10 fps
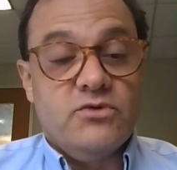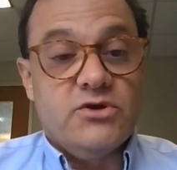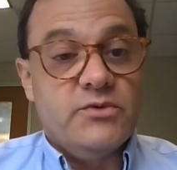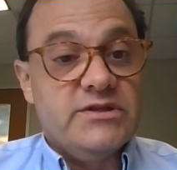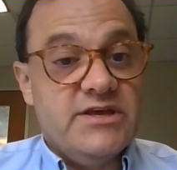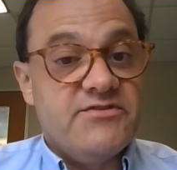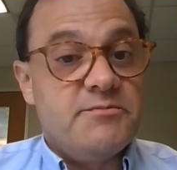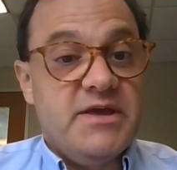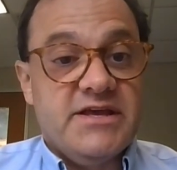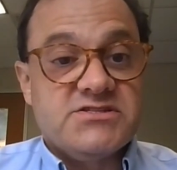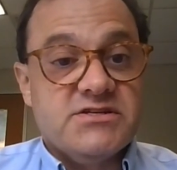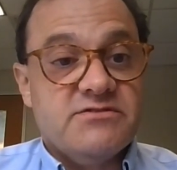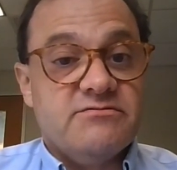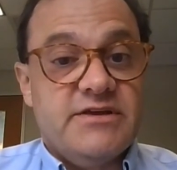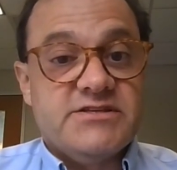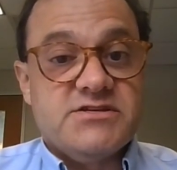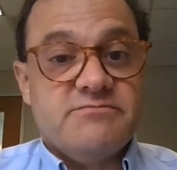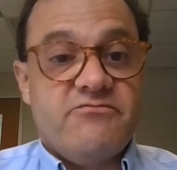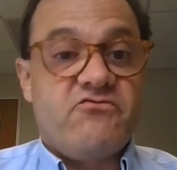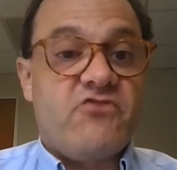we leave it be. It's
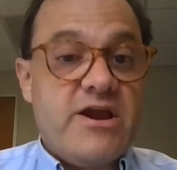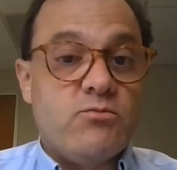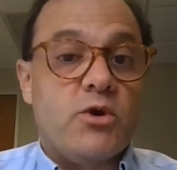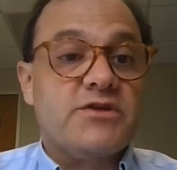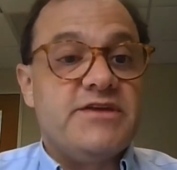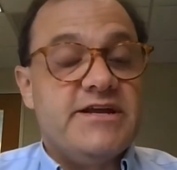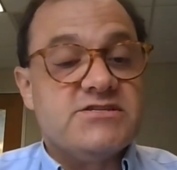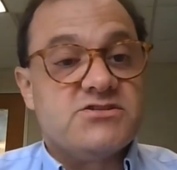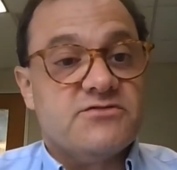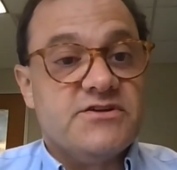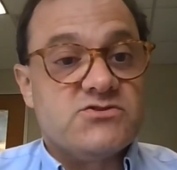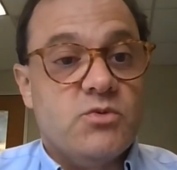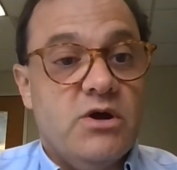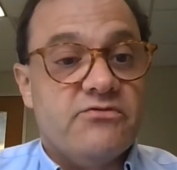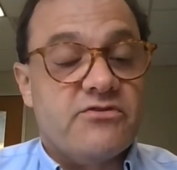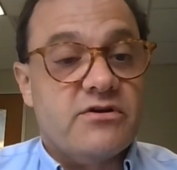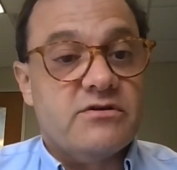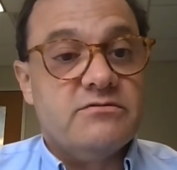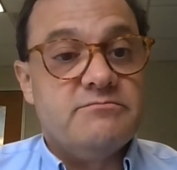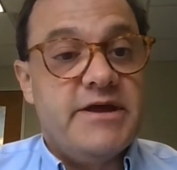a framework that has served us well
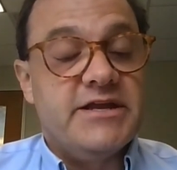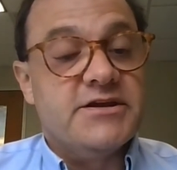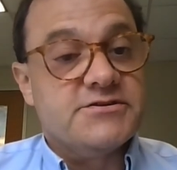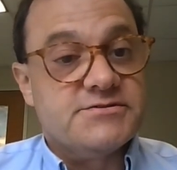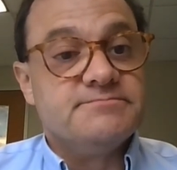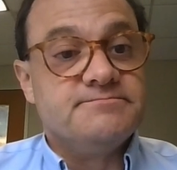for many years.